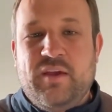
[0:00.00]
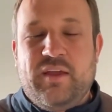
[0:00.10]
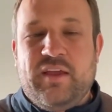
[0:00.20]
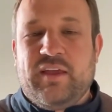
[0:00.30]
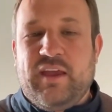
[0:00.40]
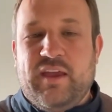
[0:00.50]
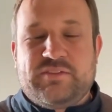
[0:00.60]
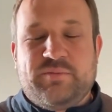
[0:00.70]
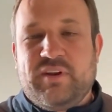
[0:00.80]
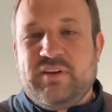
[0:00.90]

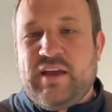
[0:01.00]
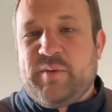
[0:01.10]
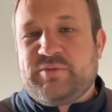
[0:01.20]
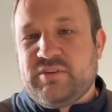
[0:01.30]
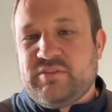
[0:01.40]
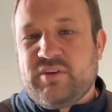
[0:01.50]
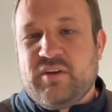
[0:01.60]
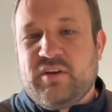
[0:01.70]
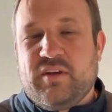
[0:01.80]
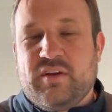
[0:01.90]
engagement adoption is going
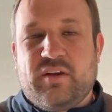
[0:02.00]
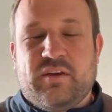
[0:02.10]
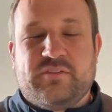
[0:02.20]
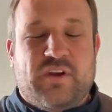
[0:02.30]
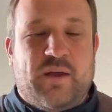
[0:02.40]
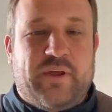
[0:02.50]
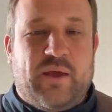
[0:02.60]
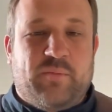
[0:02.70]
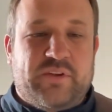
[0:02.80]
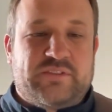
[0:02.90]
to kind of drop down
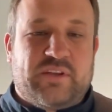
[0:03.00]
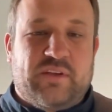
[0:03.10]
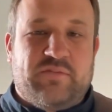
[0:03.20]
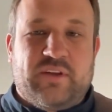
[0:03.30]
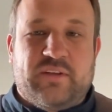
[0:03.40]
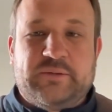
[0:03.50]
pretty significantly.